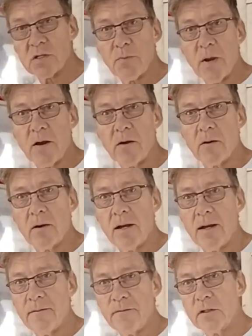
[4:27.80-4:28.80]
spare
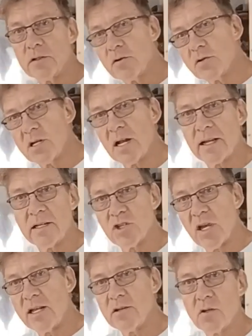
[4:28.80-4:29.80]
filters, and I can
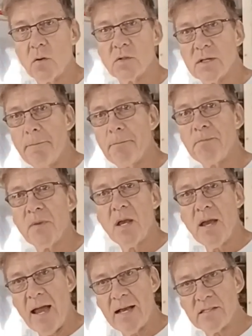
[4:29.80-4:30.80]
change those up
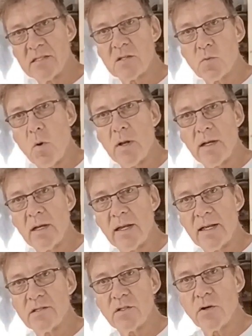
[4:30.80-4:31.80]
as this one
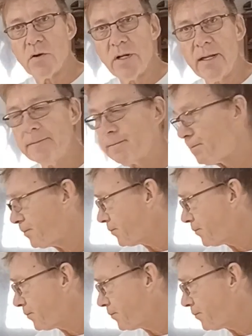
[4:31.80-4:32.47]
gets dirty,